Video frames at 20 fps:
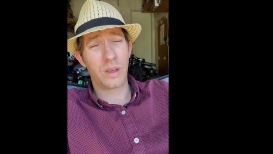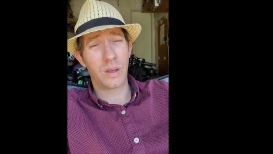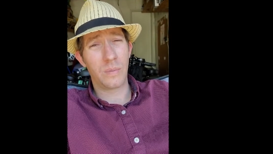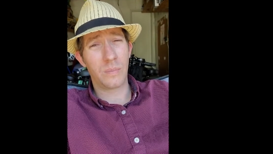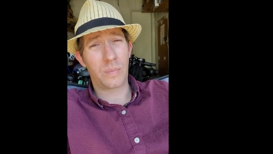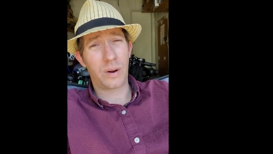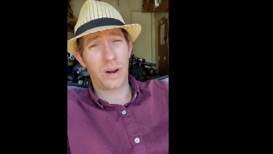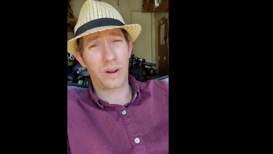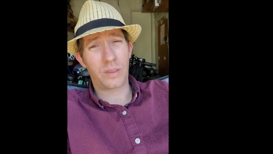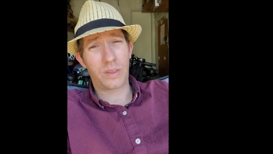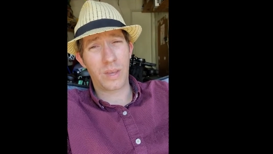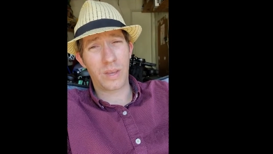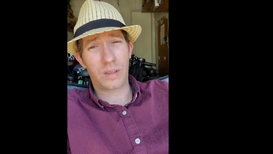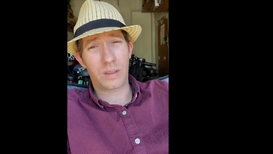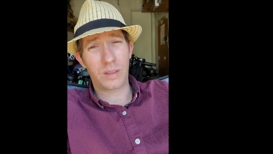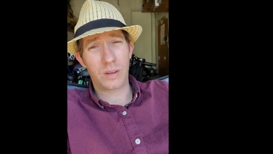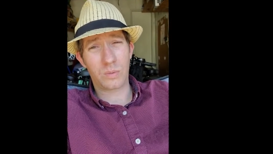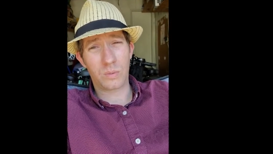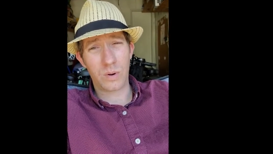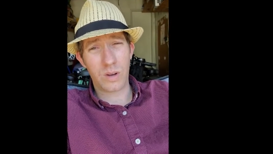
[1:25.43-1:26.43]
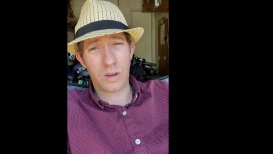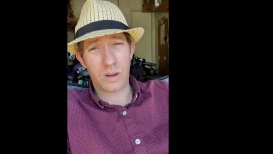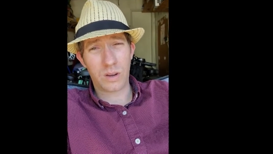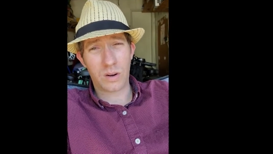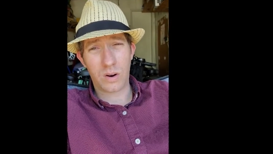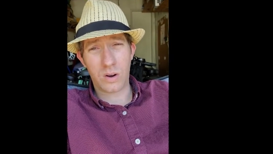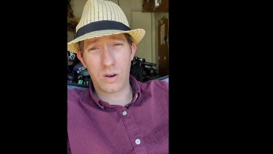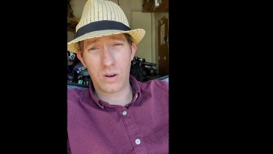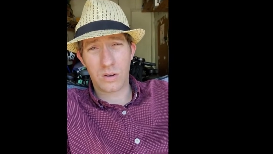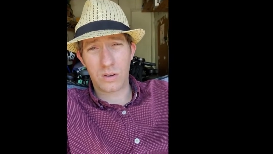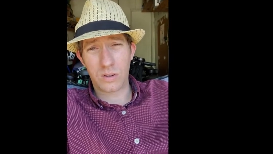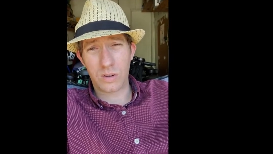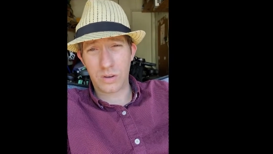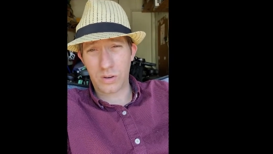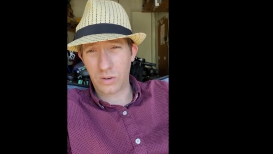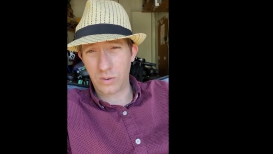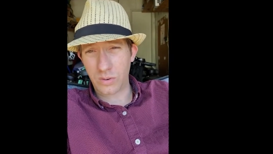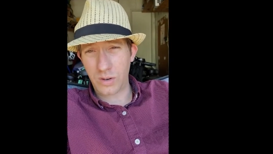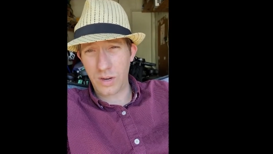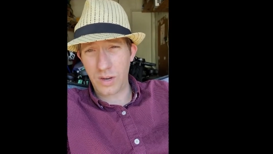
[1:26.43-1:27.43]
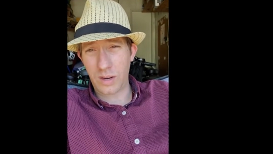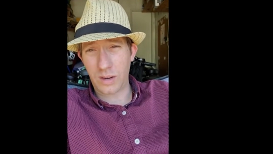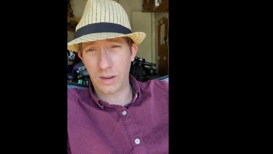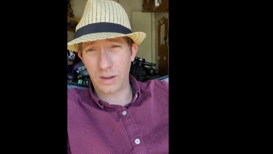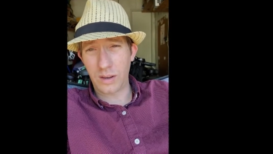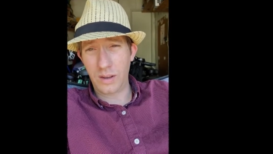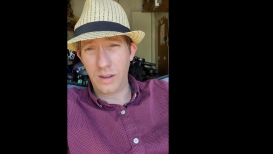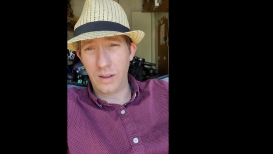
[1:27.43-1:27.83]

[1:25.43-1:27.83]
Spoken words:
But I think that we can all agree